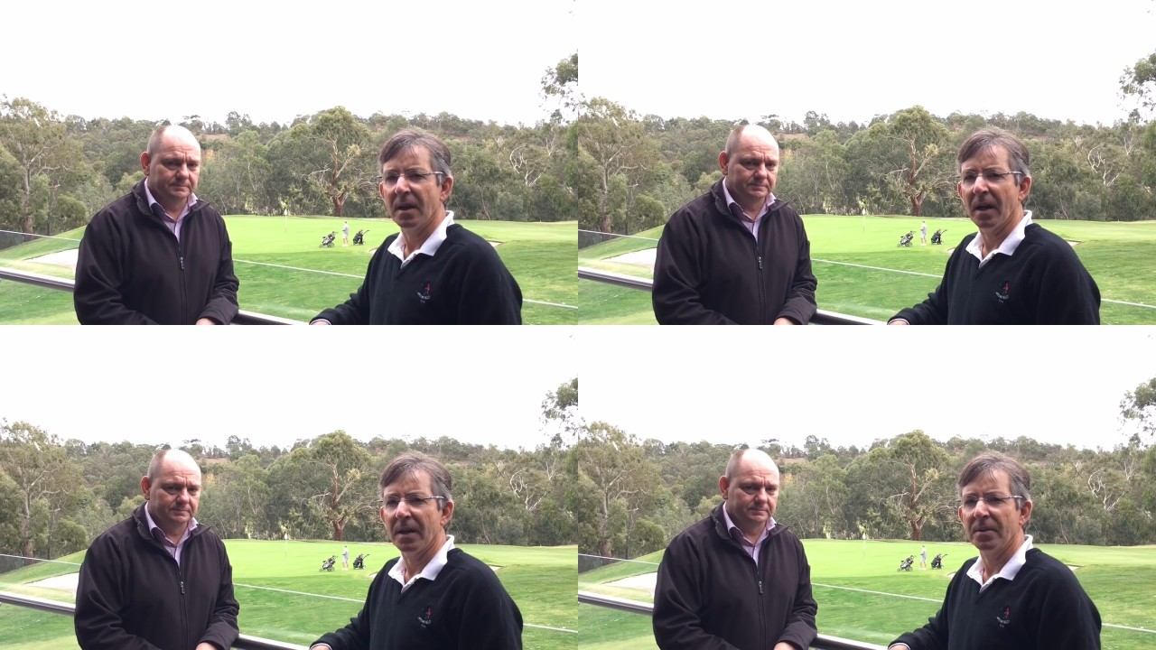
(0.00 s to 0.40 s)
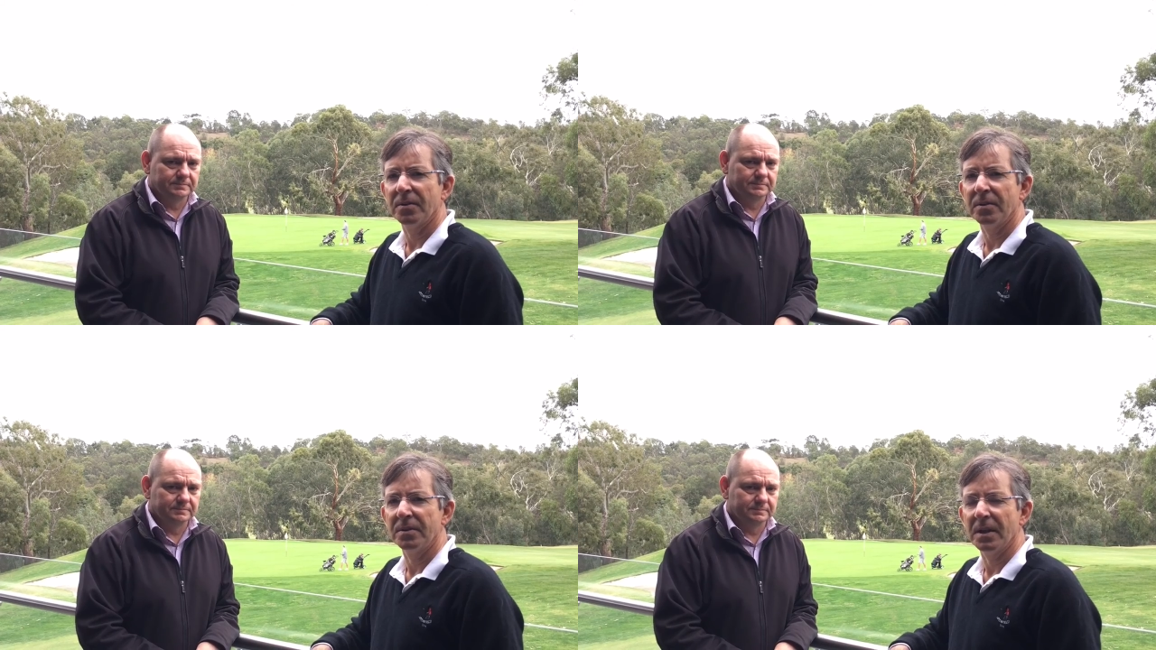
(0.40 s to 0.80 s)
Speaker 1: uh,
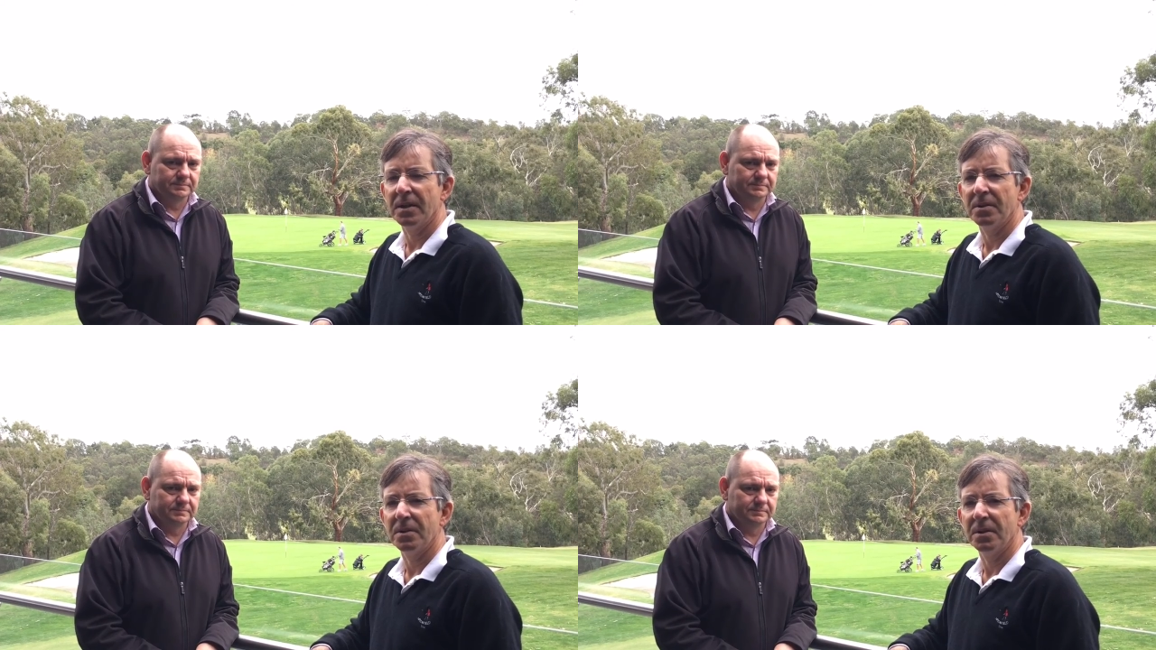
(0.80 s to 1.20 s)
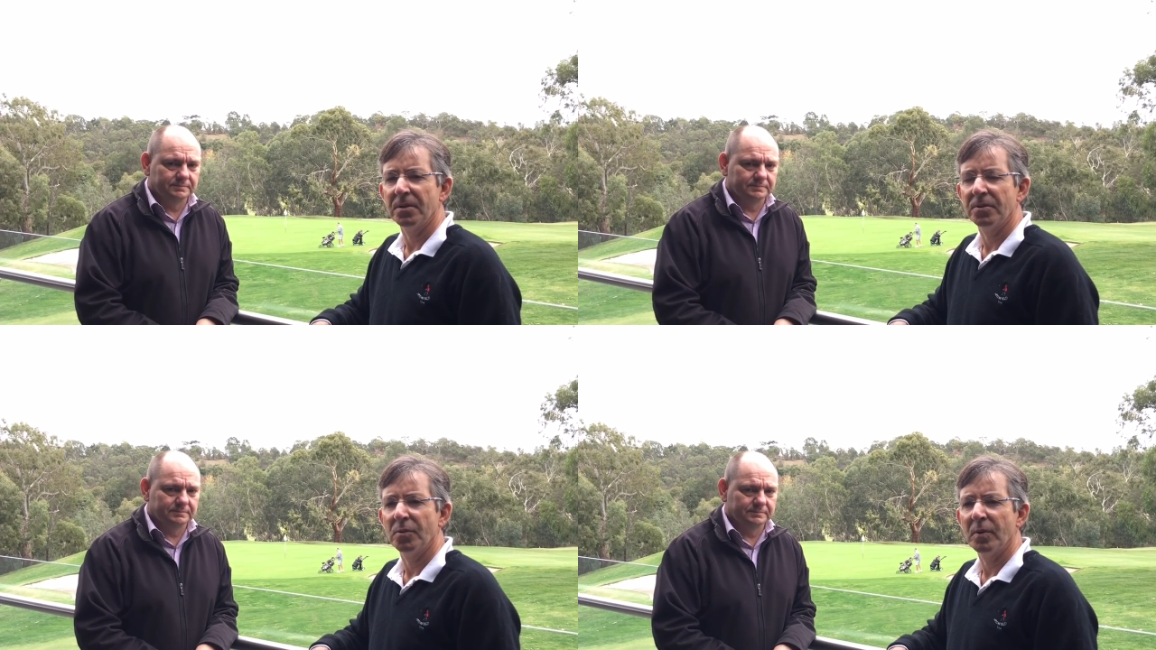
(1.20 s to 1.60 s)
could, you
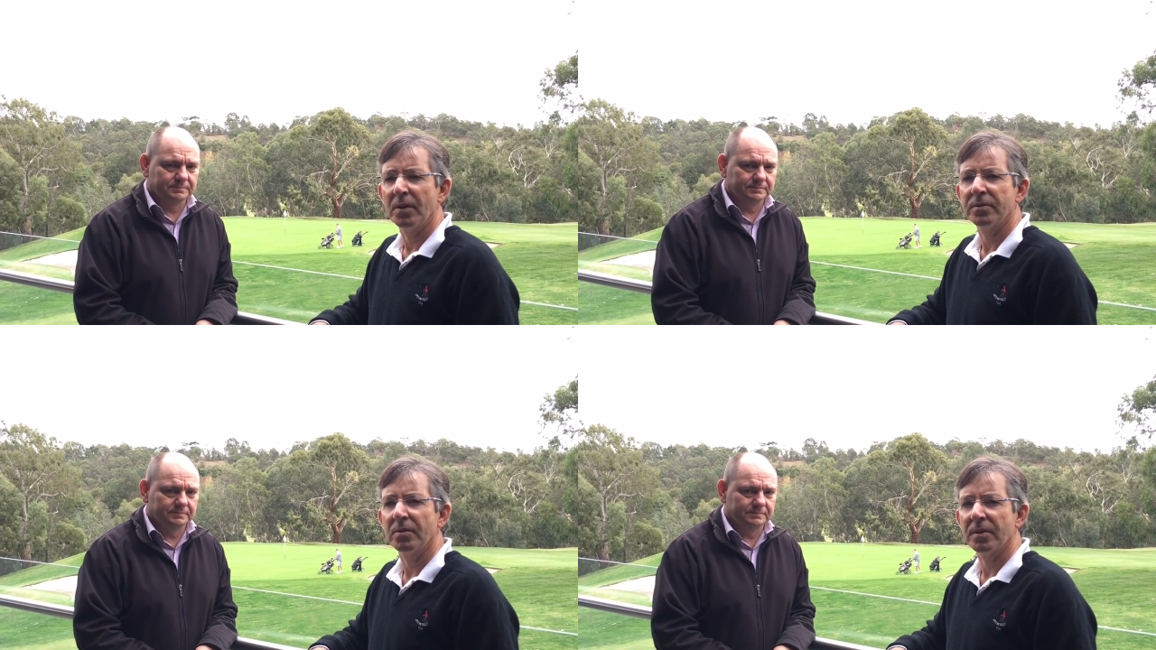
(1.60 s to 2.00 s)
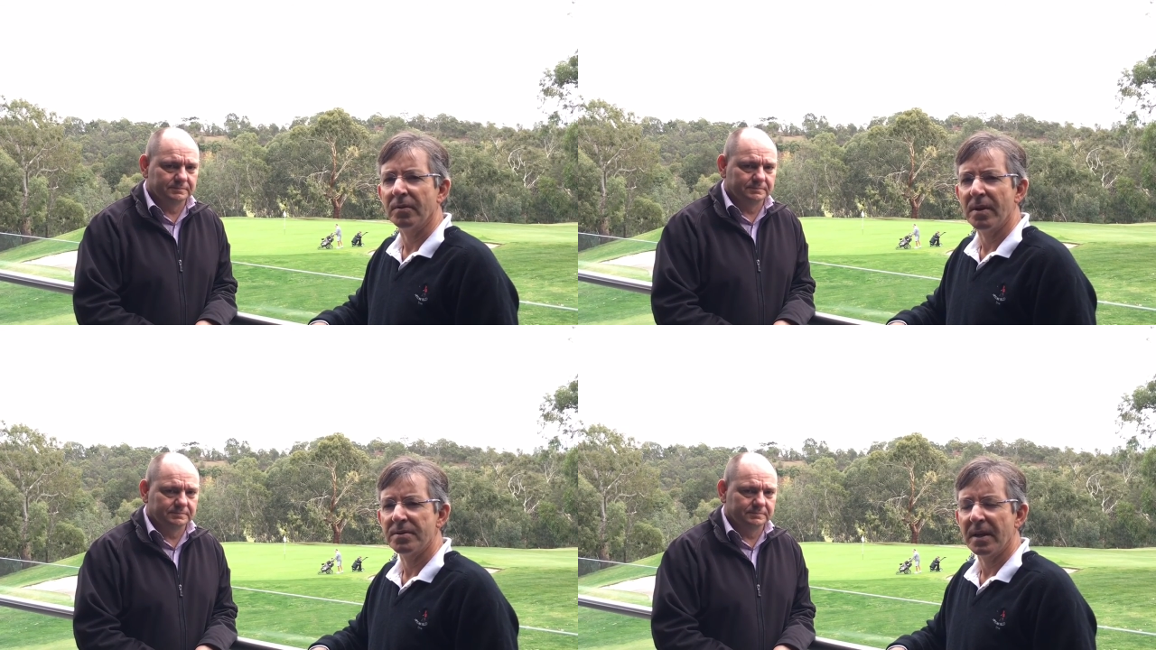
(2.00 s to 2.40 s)
could do well to look
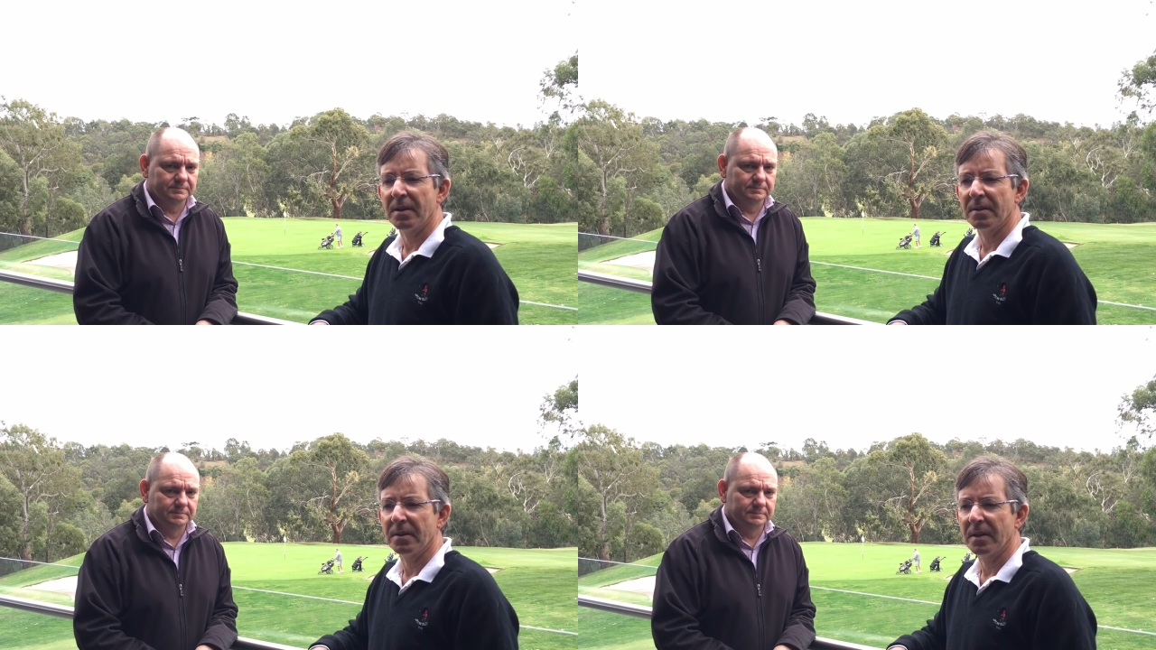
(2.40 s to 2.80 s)
at Rosanna.